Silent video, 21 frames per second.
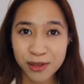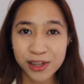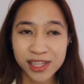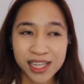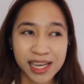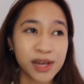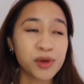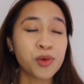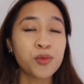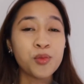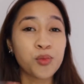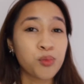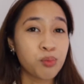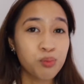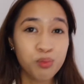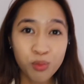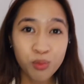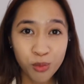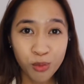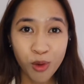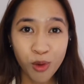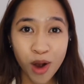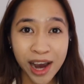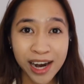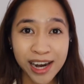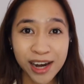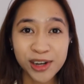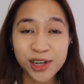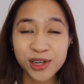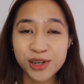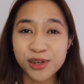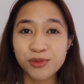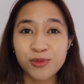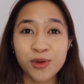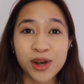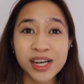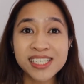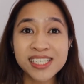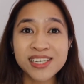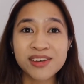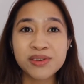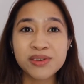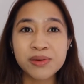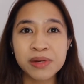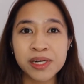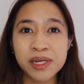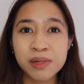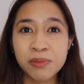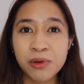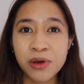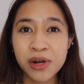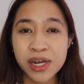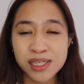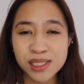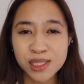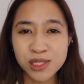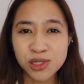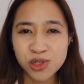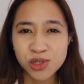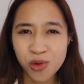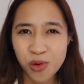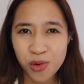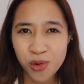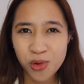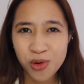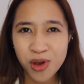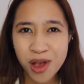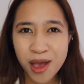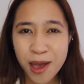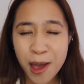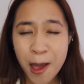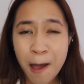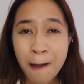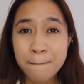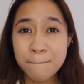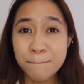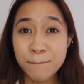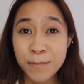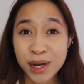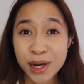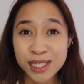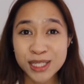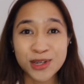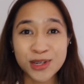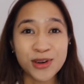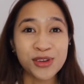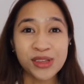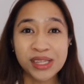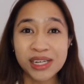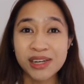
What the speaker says: like, why is everybody putting so much on their